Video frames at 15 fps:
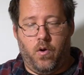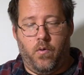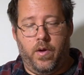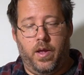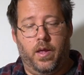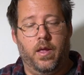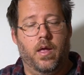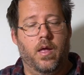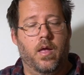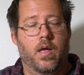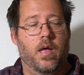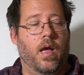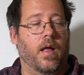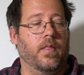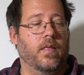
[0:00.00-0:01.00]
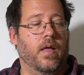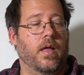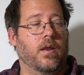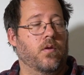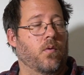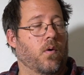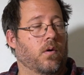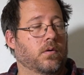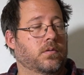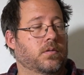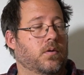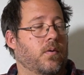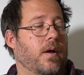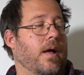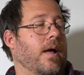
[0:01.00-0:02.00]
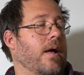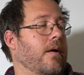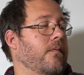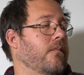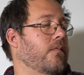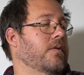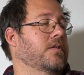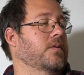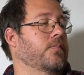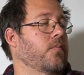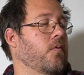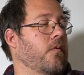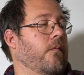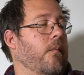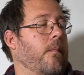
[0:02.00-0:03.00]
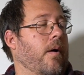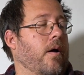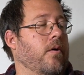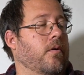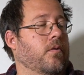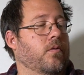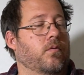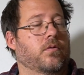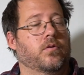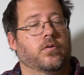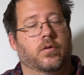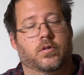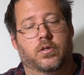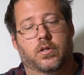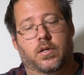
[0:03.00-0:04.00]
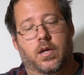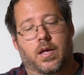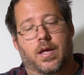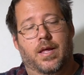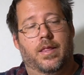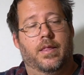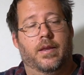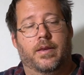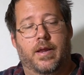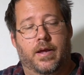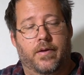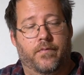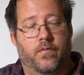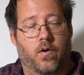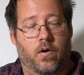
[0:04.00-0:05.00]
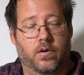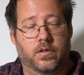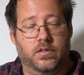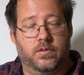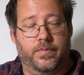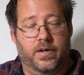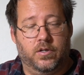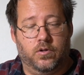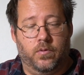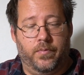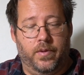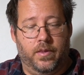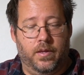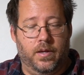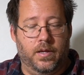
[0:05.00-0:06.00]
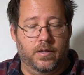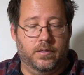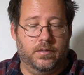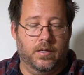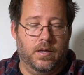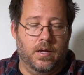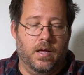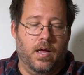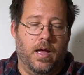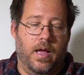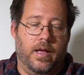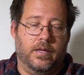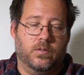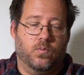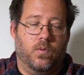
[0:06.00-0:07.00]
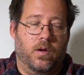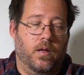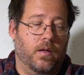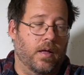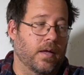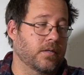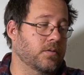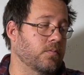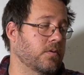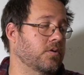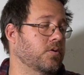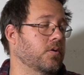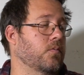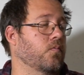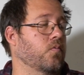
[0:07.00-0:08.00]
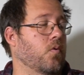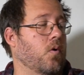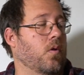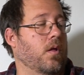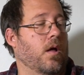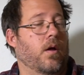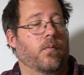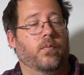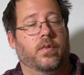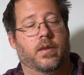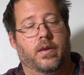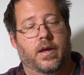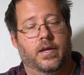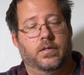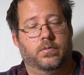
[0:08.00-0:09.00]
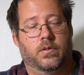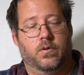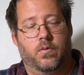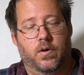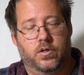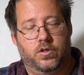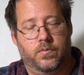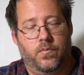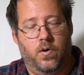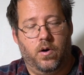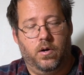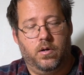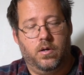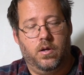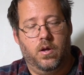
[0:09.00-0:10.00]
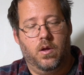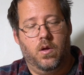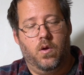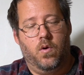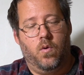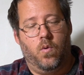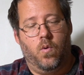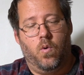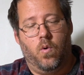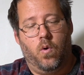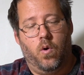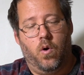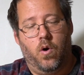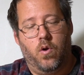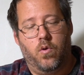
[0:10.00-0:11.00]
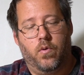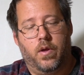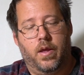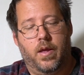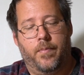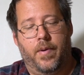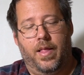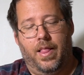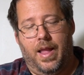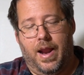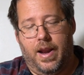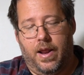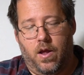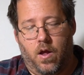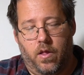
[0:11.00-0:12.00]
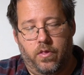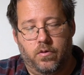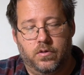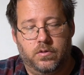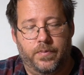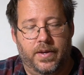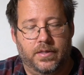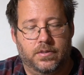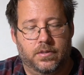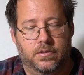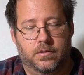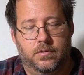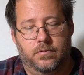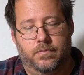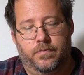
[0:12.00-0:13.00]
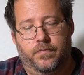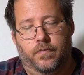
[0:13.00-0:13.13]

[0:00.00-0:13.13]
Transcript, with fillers: going. And then you also have, which is more of a modern clue tradition, a deck of cards and special abilities, as well as what you can roll on with the dice with the question mark, or you can get by landing on those spaces.